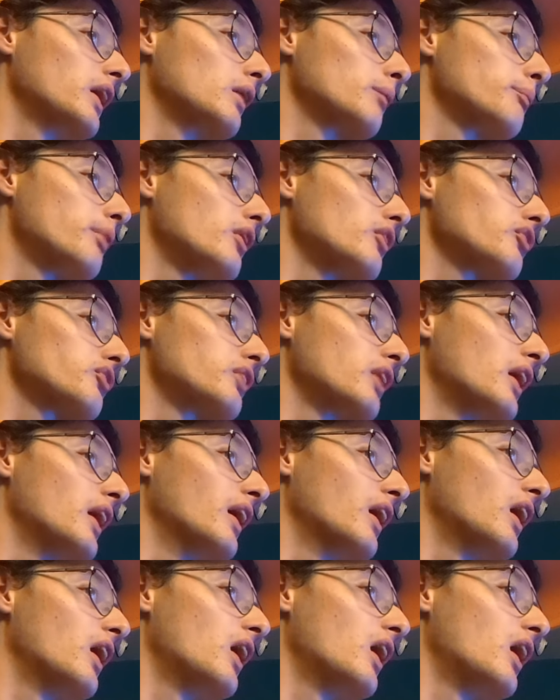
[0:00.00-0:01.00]
You're supposed
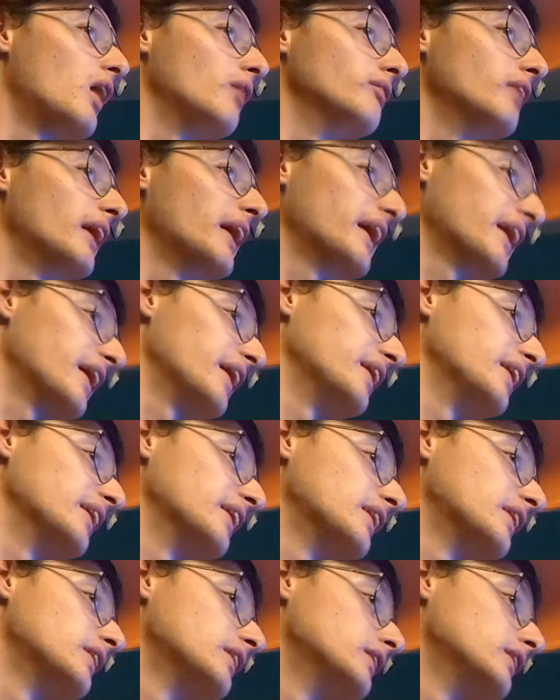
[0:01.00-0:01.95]
to. Oh man,